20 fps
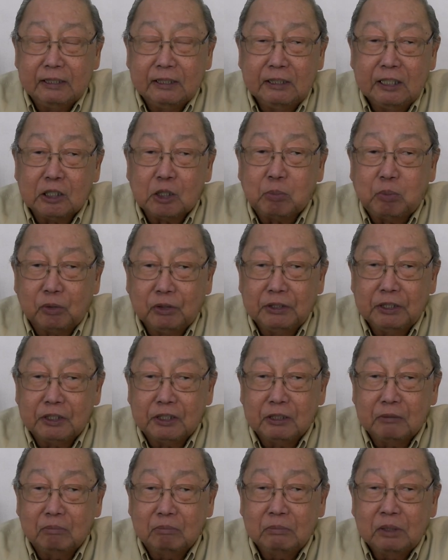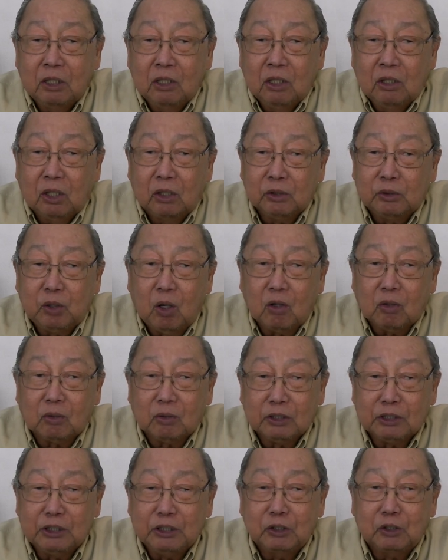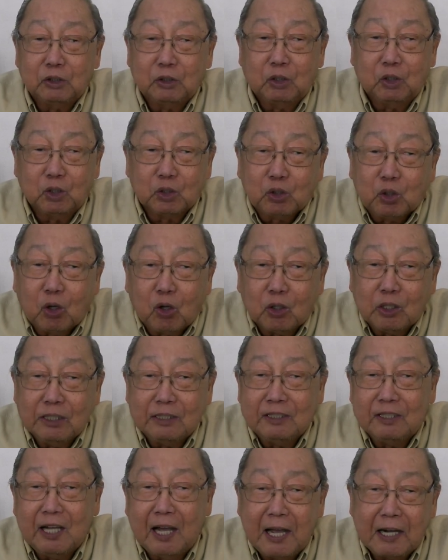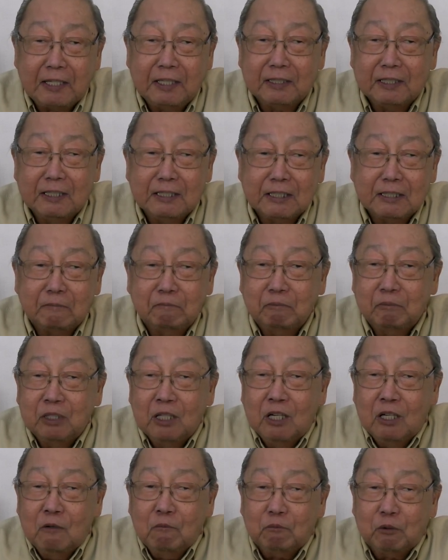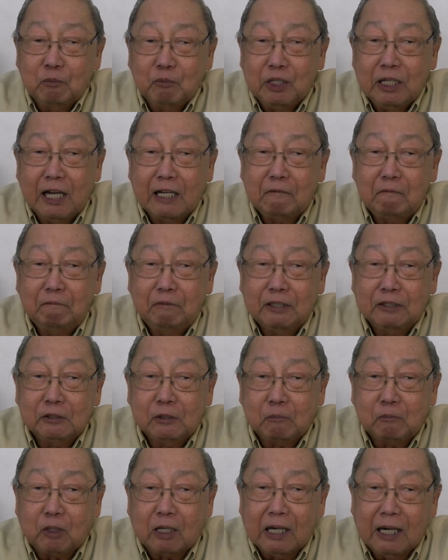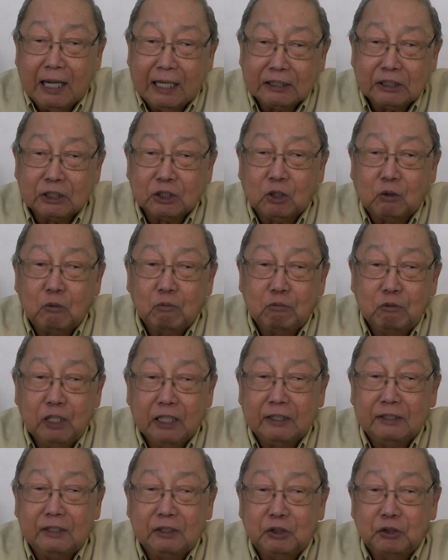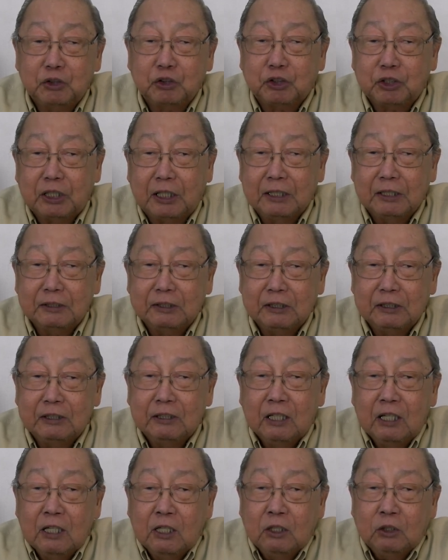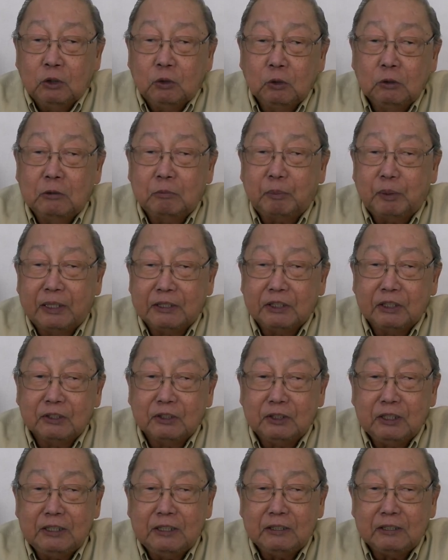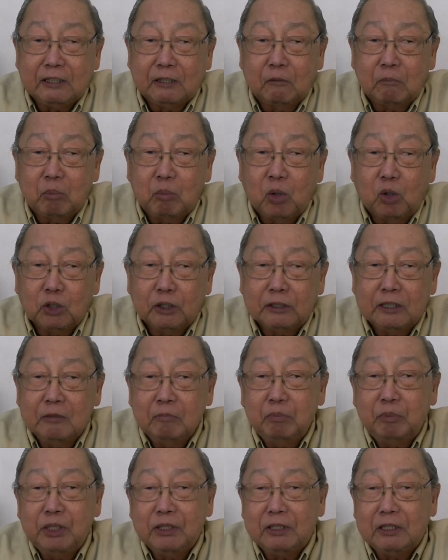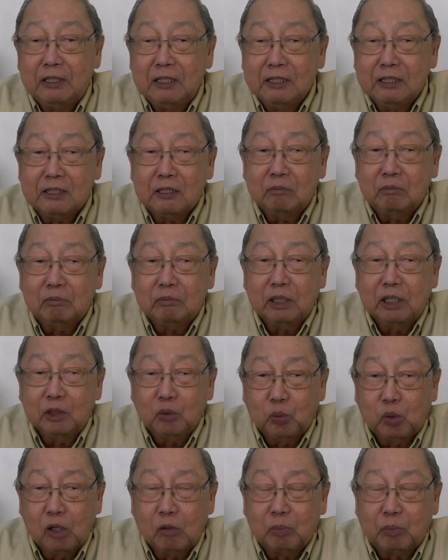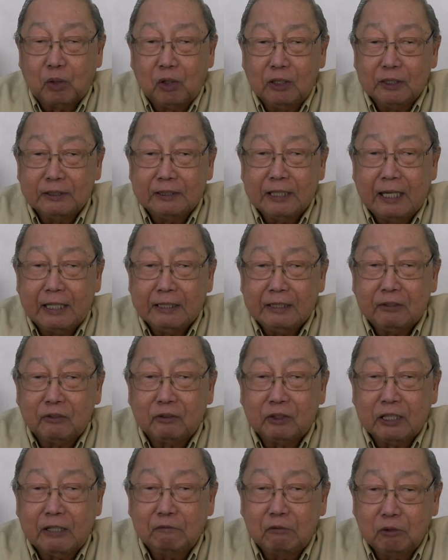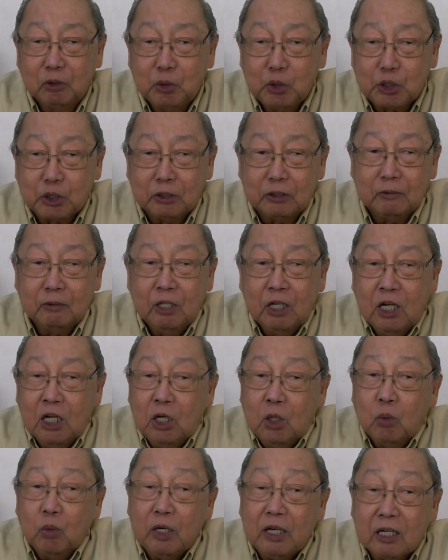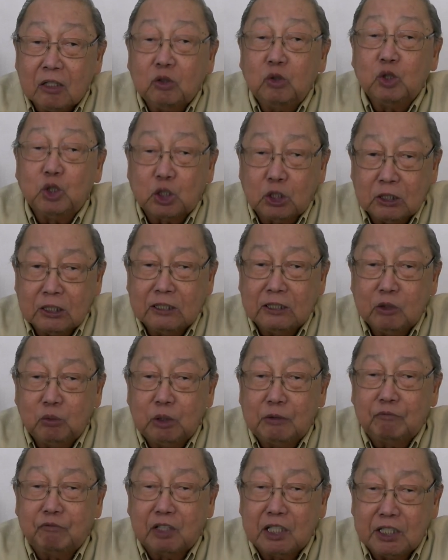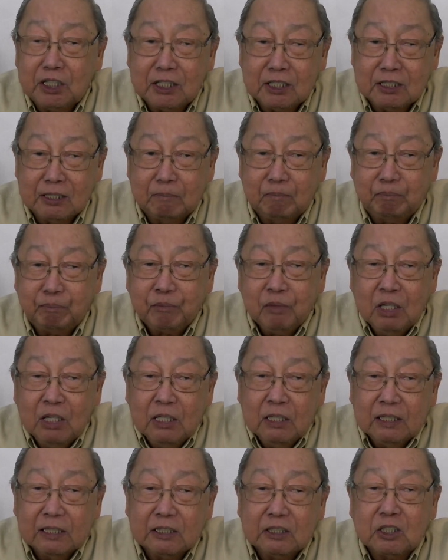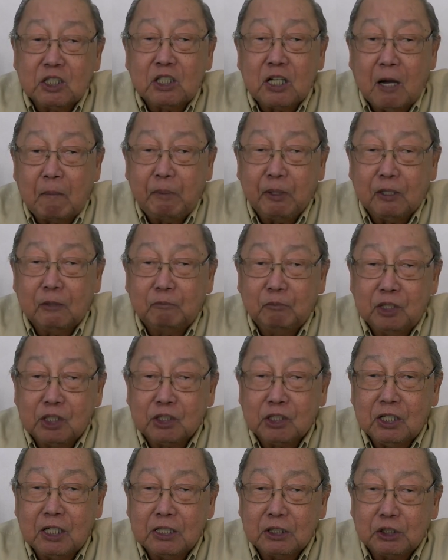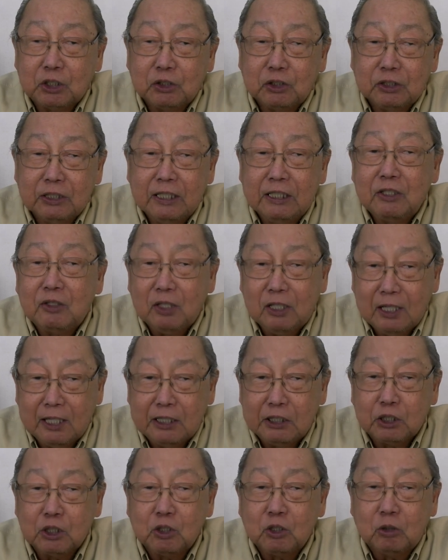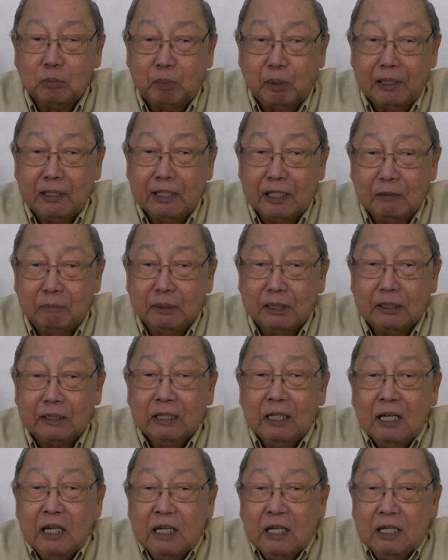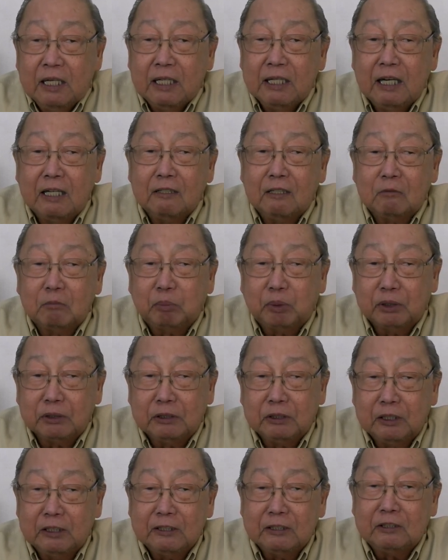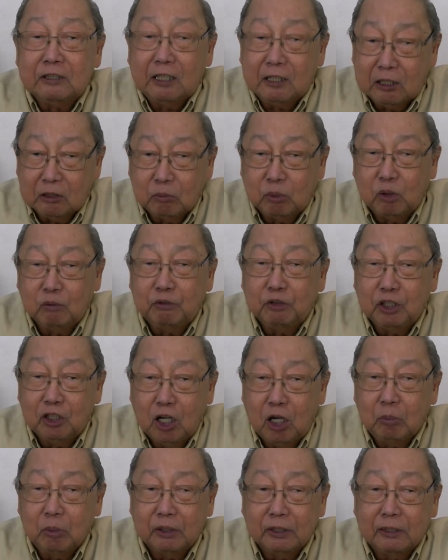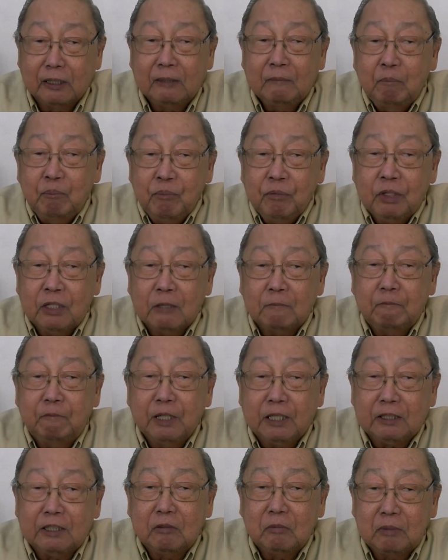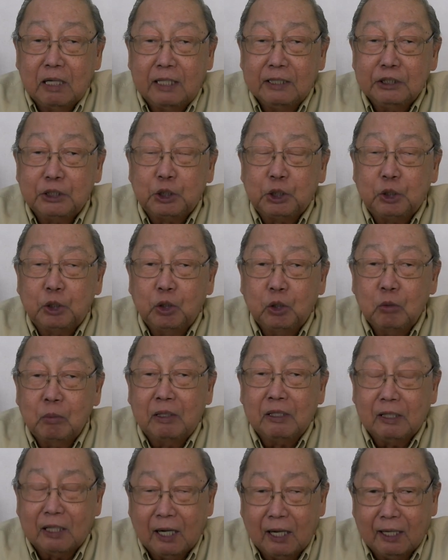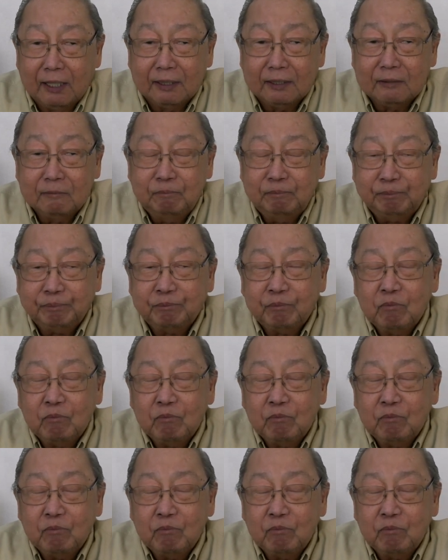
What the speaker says: despotism, autocracy, or authoritarianism from the advent of class-conflicted society to the present era of modern imperialism and world proletarian revolution, we are concerned with fascism as a topic of discussion in relation to pandemic and other pertinent terrible phenomena that victimize humankind.